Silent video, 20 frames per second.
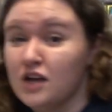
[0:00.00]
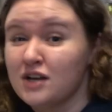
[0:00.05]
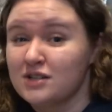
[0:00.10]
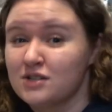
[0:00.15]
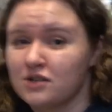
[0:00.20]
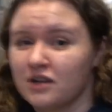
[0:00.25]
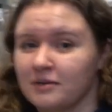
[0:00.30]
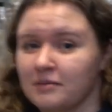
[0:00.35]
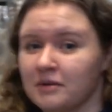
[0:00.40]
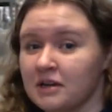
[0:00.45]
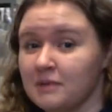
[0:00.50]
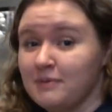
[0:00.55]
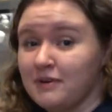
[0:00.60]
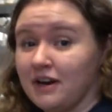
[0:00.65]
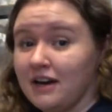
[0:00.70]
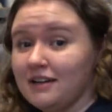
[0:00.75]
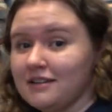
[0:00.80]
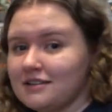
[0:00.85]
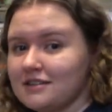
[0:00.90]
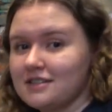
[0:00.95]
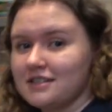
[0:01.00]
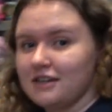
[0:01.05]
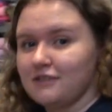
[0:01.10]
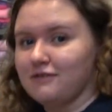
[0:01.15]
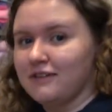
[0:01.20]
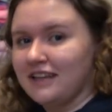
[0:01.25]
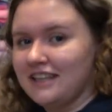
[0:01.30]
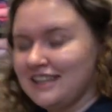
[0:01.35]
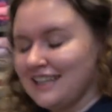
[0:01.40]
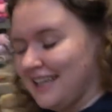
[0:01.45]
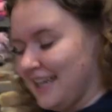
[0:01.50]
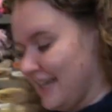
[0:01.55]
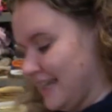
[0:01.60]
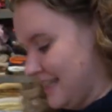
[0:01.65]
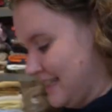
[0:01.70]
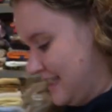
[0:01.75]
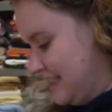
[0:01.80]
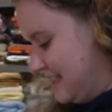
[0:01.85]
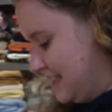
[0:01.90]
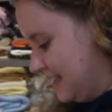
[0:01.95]
So I'm going to put other stuff like the
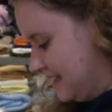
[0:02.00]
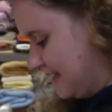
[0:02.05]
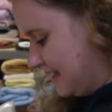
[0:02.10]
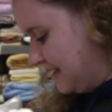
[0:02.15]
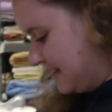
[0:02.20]
kits.